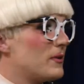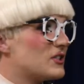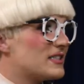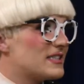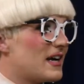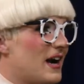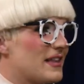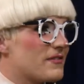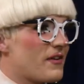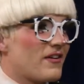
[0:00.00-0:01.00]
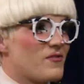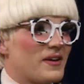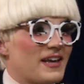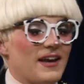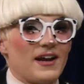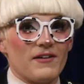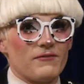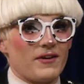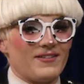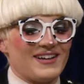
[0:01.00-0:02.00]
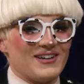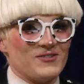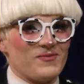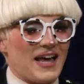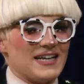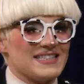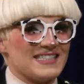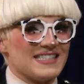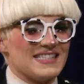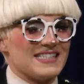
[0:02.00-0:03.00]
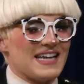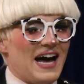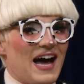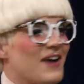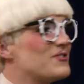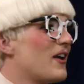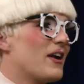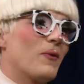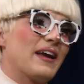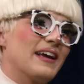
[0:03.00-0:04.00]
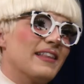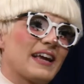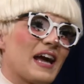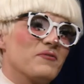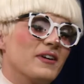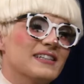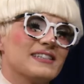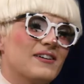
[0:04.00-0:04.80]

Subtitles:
we should start at the very beginning, a very good place to start. I'm trying to wink at the camera, it's